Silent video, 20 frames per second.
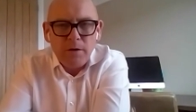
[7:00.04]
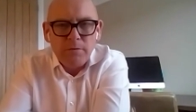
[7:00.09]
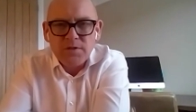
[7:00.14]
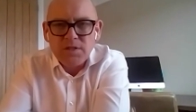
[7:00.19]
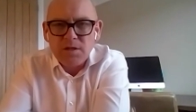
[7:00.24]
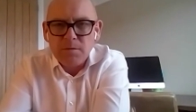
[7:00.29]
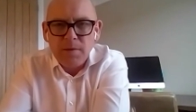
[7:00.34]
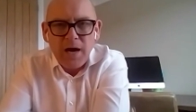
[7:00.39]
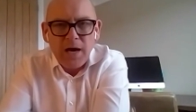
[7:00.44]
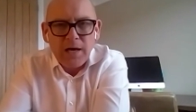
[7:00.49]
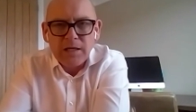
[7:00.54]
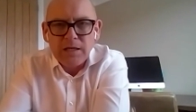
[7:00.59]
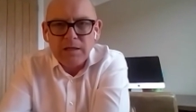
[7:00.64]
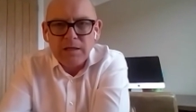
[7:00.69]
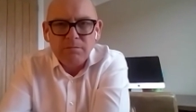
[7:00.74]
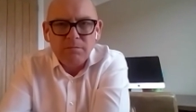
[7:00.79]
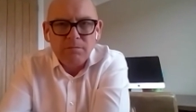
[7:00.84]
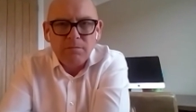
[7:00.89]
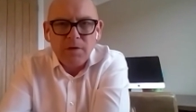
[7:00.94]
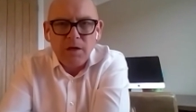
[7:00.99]
bones about
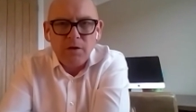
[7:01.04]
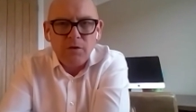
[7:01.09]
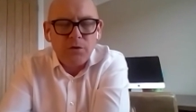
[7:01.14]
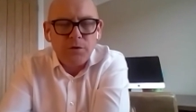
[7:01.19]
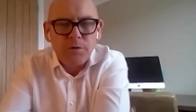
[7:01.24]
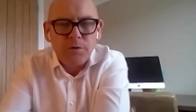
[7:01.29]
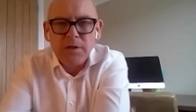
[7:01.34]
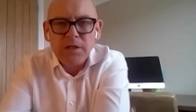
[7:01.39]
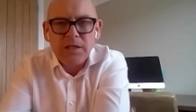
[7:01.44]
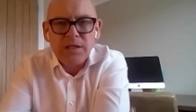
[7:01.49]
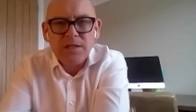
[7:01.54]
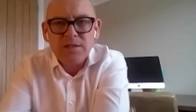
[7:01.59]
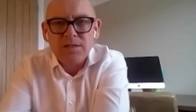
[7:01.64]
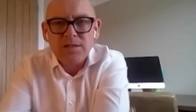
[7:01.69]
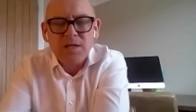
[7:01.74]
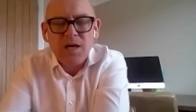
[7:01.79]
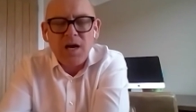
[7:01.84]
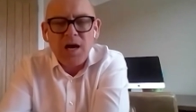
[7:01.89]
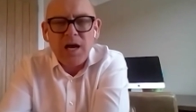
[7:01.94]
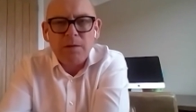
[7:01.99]
it. In three years'
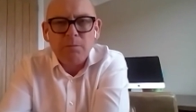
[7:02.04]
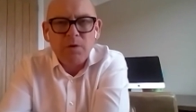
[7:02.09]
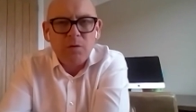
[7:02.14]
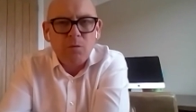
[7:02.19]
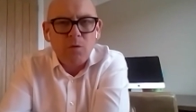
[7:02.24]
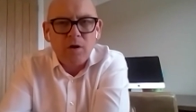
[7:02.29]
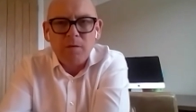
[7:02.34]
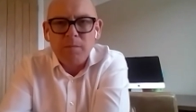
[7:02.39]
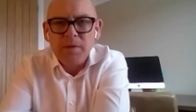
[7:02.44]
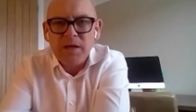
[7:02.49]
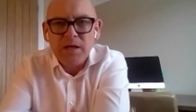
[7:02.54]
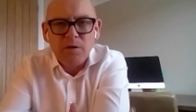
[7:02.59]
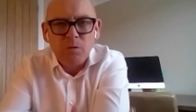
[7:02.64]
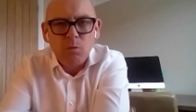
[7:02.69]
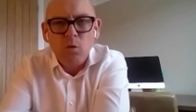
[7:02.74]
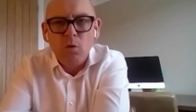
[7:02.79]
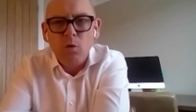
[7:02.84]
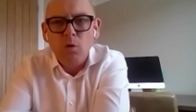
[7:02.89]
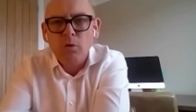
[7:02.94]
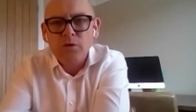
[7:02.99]
time, we want to be an
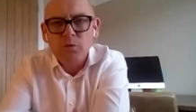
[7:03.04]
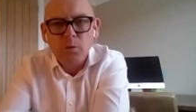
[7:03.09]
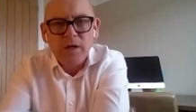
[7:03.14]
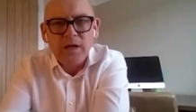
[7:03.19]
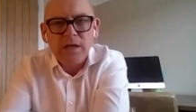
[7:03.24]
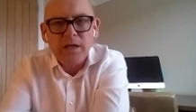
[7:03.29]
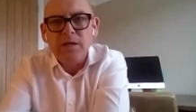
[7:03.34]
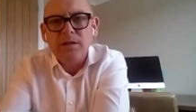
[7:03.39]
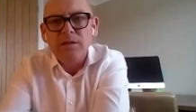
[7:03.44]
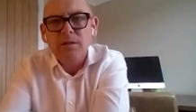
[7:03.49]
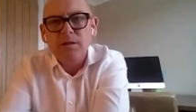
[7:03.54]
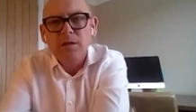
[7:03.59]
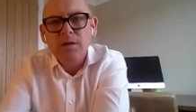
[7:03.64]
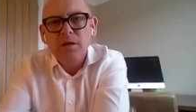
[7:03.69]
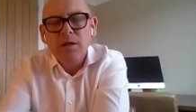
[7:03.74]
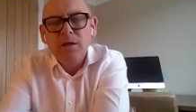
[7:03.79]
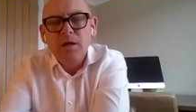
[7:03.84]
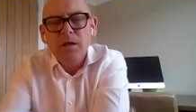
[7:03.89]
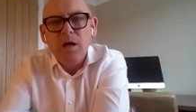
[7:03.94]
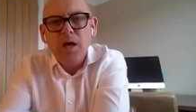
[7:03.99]
award winning
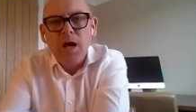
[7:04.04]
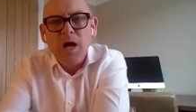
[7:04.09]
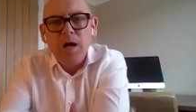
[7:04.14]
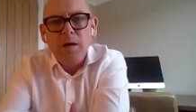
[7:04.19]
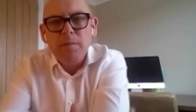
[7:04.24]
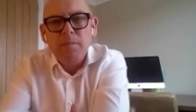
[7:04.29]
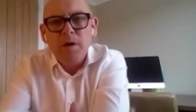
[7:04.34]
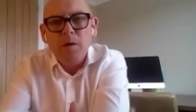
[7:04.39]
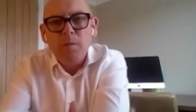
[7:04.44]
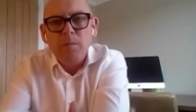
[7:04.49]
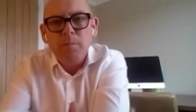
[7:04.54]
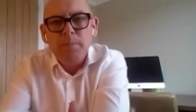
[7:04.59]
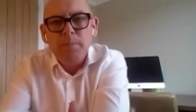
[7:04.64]
um,